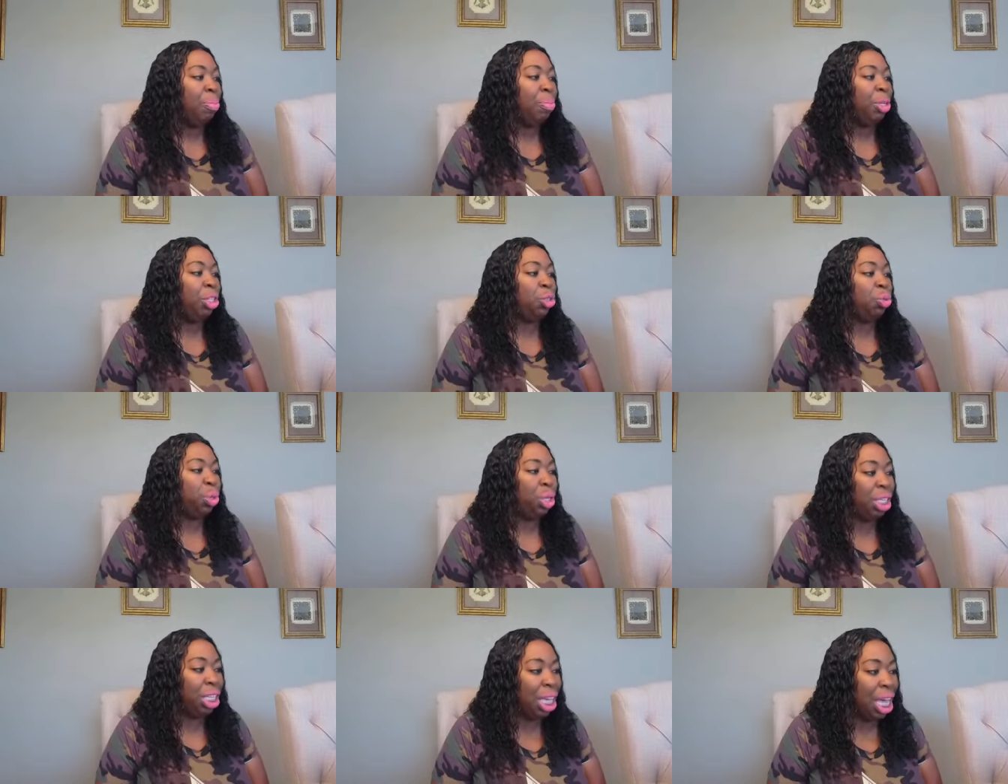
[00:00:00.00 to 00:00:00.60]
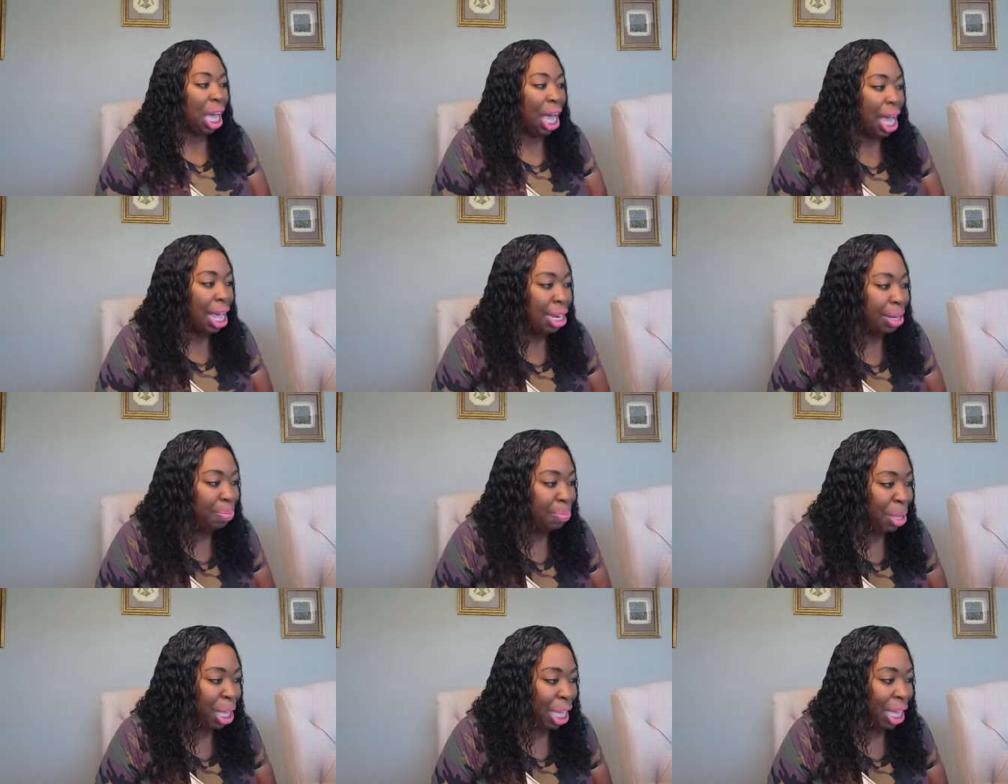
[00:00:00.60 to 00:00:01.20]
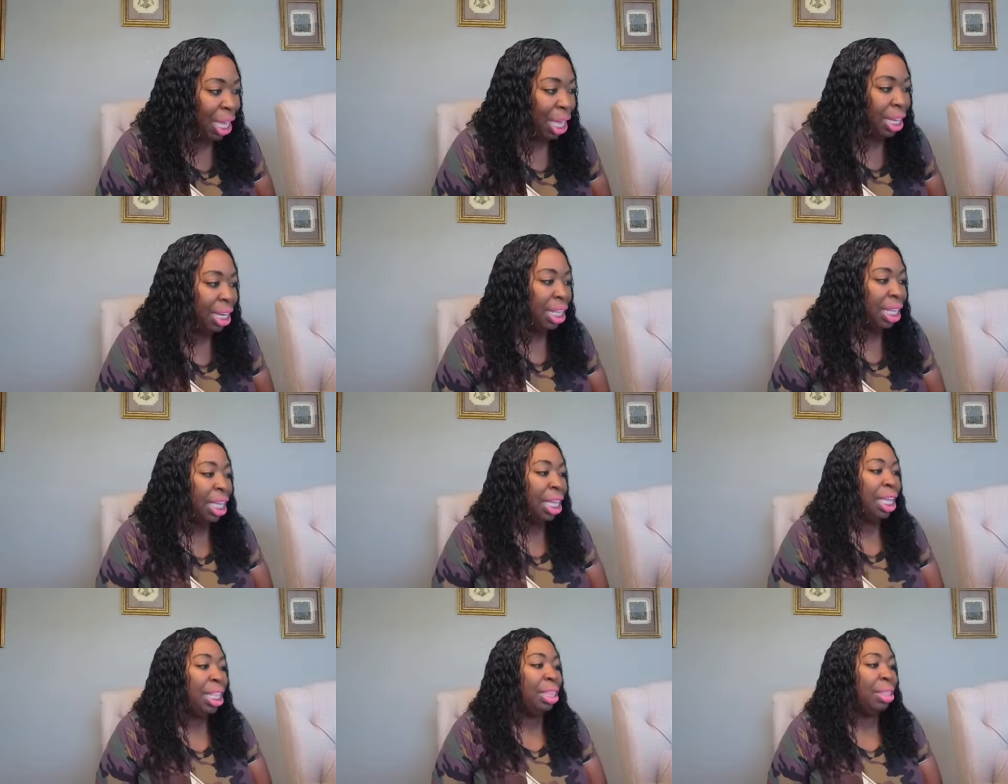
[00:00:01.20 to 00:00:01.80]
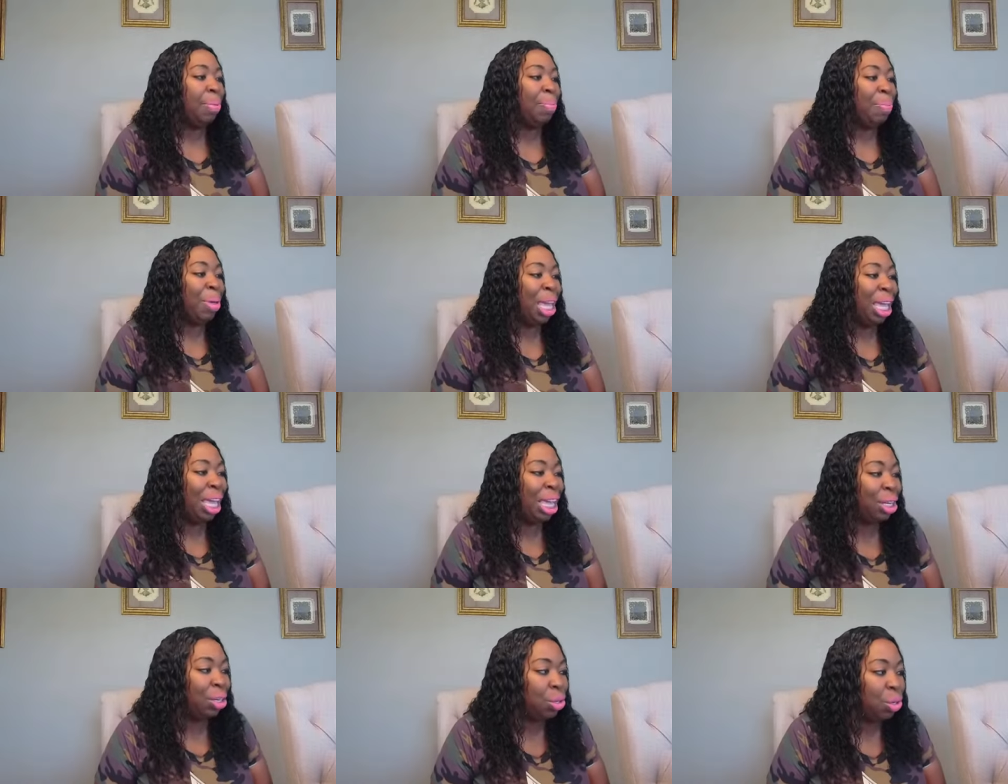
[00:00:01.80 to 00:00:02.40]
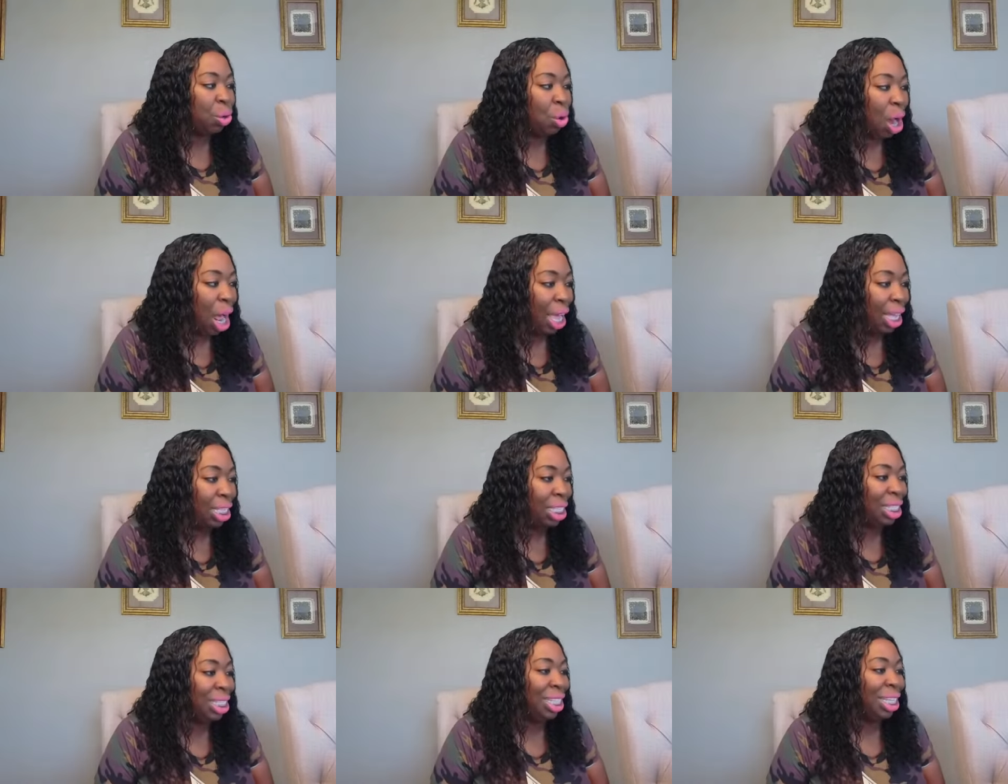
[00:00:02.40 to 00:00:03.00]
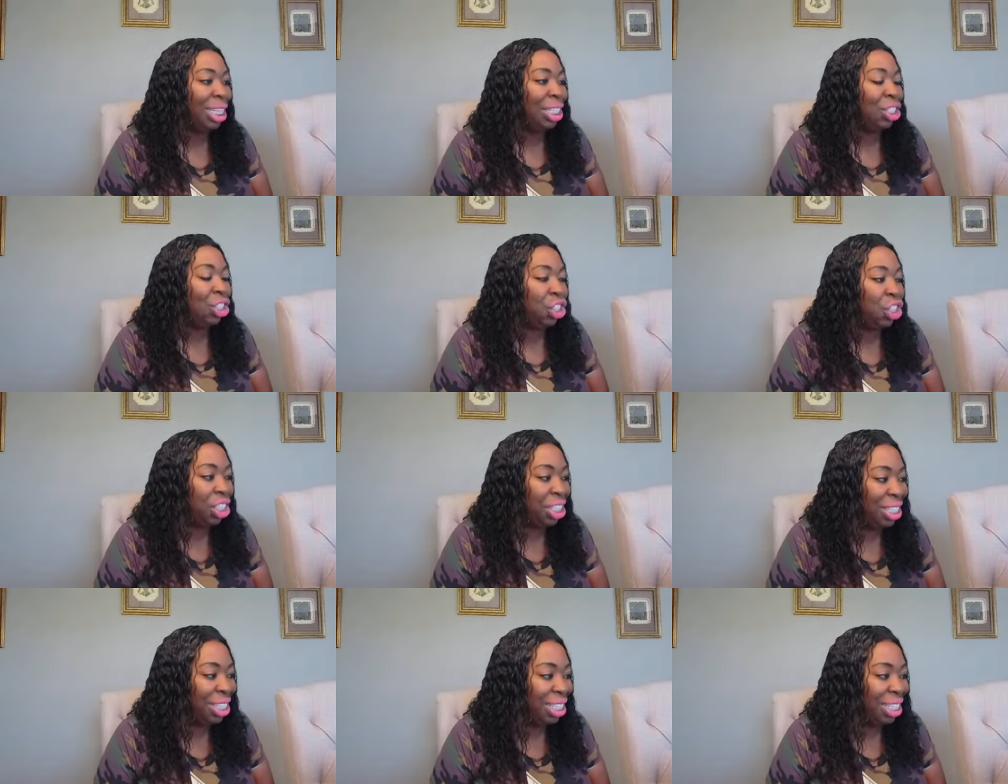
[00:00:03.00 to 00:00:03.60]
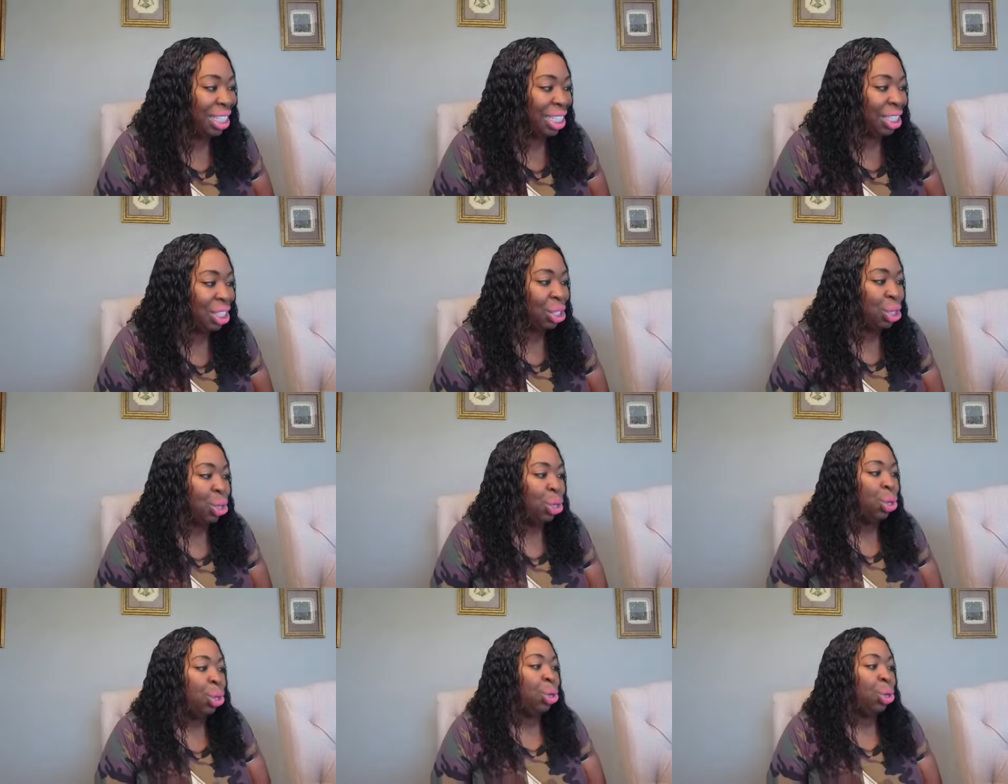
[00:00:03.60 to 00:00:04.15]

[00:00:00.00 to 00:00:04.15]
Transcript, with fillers: between God and man, the man Christ Jesus